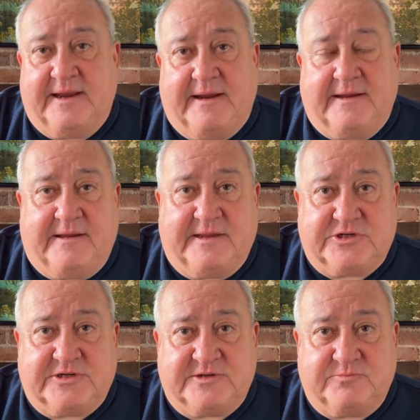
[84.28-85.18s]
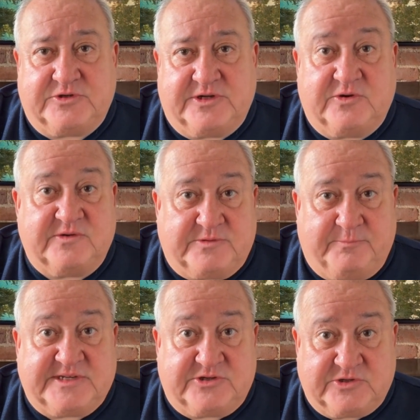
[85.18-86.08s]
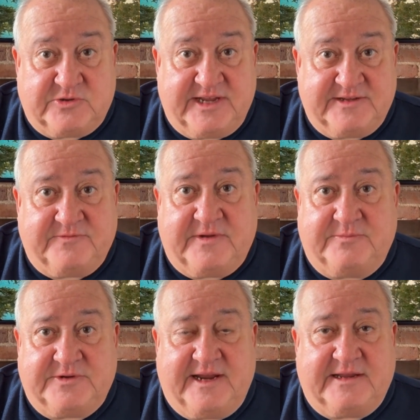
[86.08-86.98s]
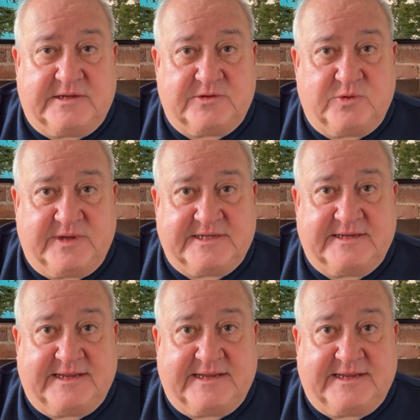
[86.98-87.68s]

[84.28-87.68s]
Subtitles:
The initiative, which includes major UK firms like Deloitte,